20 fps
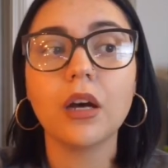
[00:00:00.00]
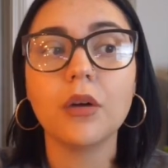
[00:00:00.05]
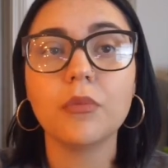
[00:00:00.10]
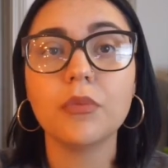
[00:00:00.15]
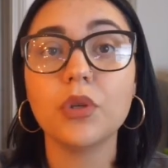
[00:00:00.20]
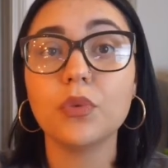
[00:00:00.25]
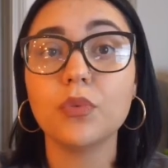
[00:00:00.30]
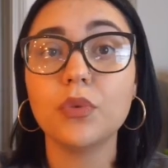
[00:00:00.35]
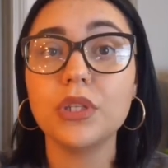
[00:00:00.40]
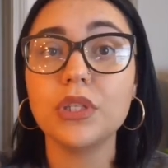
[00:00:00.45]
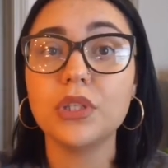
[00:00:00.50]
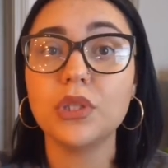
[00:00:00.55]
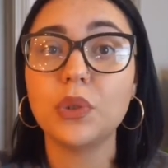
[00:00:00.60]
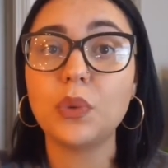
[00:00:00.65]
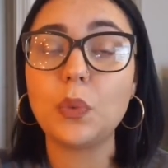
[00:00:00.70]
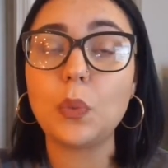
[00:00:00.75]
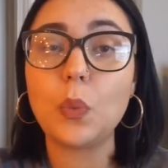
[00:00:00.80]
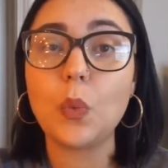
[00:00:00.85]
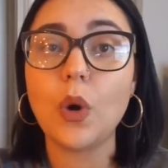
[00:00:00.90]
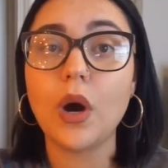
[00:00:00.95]
The
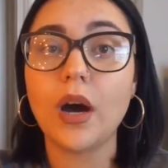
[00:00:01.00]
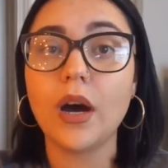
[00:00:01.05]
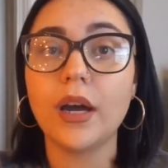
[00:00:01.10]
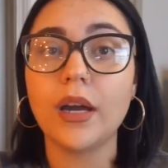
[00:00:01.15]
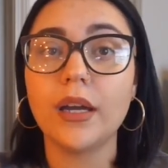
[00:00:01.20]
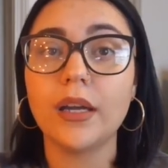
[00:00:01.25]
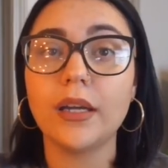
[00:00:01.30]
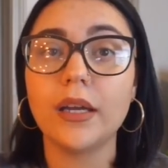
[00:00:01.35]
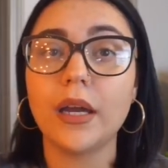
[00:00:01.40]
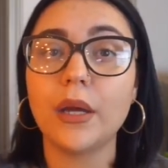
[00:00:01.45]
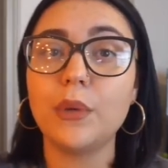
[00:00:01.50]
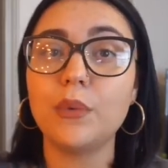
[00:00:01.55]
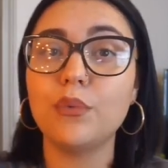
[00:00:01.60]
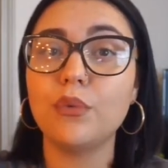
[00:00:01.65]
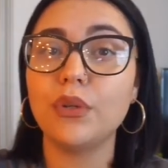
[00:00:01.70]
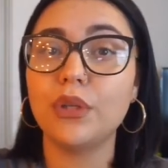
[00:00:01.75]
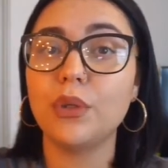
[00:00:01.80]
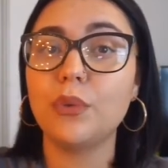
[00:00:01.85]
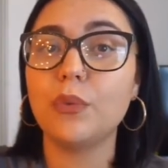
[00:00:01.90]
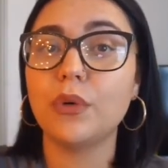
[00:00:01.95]
reason why I
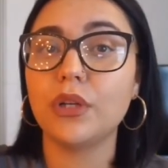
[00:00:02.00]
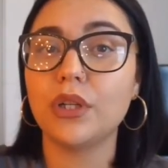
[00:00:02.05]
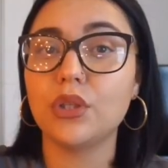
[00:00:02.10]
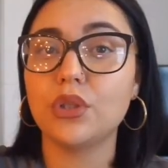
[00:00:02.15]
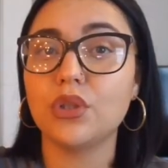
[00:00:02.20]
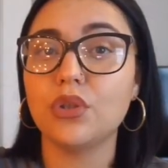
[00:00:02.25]
really wanted